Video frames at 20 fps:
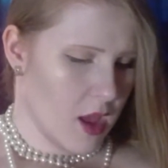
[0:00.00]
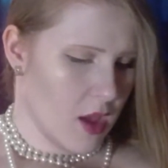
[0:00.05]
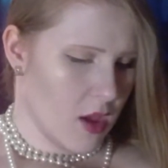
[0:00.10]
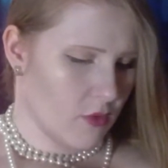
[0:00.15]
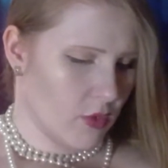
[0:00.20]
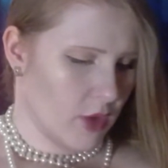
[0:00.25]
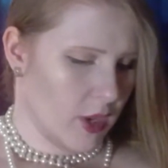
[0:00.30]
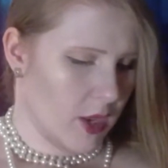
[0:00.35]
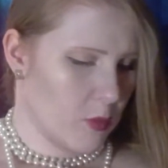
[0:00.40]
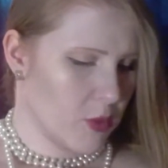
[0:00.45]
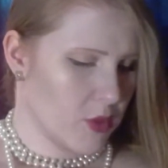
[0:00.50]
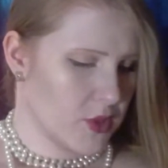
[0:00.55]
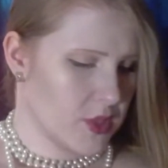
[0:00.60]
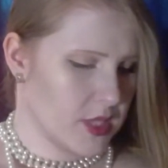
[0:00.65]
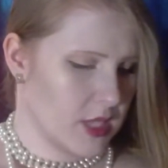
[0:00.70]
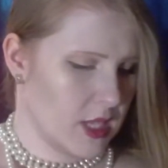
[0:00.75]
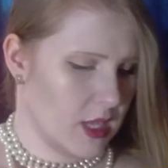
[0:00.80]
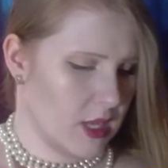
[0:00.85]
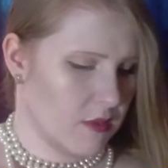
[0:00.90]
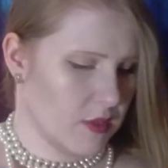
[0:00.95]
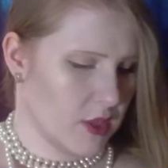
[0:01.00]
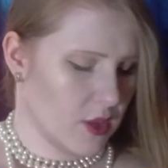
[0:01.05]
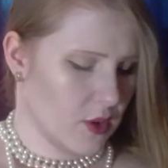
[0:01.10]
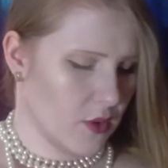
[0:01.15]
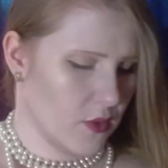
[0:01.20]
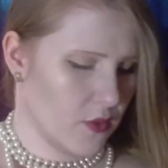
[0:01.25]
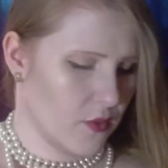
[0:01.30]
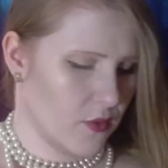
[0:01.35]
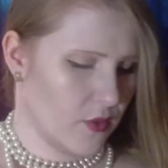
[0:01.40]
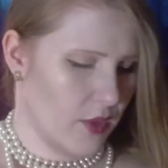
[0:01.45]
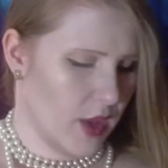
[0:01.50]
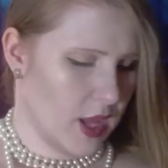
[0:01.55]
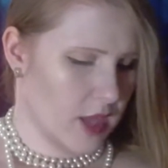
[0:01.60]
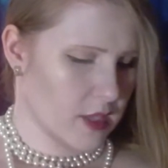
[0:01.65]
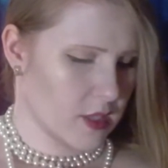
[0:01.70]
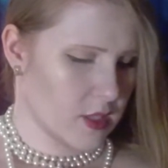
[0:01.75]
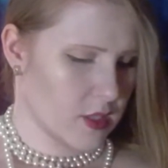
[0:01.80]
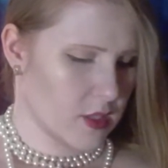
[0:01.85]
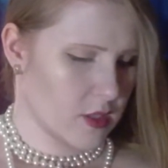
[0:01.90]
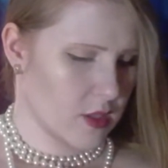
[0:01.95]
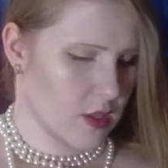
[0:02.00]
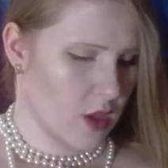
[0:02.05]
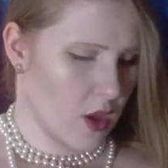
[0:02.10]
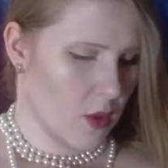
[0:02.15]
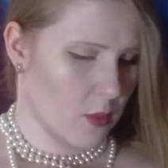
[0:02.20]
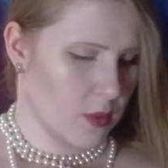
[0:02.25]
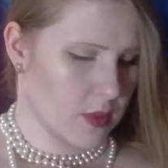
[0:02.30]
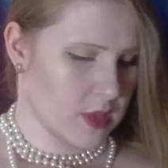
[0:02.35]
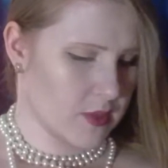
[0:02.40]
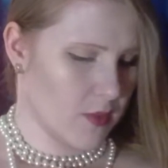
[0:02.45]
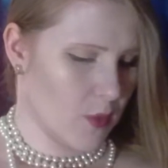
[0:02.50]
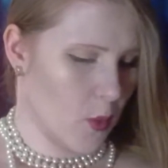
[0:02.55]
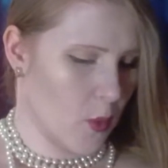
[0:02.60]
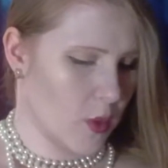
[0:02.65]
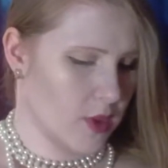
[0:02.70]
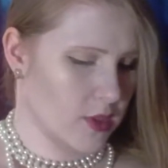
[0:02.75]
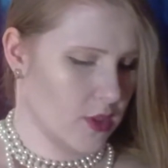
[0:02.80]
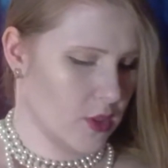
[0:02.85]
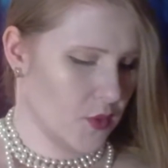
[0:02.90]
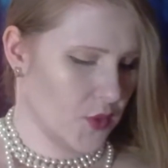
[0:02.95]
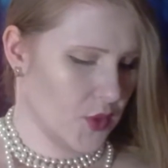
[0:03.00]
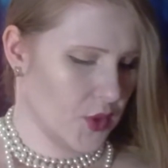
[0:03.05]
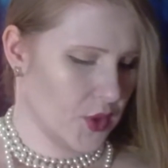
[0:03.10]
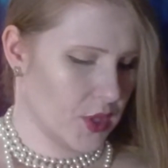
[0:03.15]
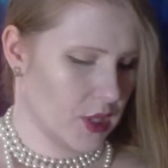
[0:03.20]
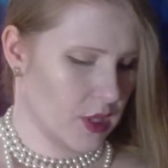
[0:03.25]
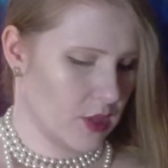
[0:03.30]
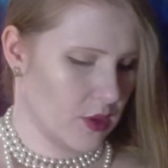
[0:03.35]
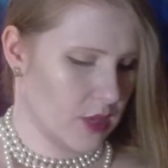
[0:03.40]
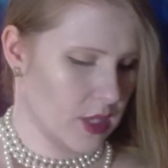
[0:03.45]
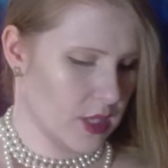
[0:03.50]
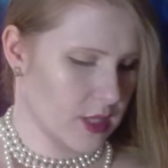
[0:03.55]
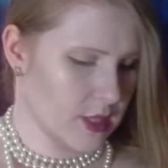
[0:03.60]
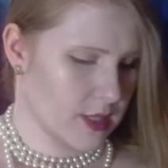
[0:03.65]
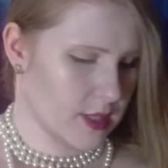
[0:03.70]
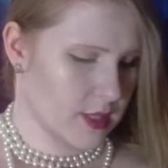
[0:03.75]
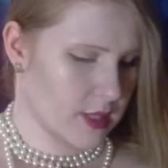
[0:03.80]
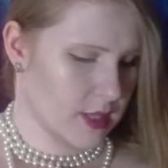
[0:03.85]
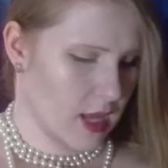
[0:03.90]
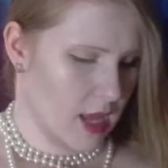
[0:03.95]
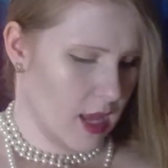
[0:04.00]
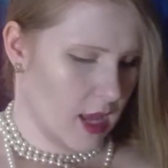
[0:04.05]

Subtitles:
For he perceived that her face was of a wonderful clearness,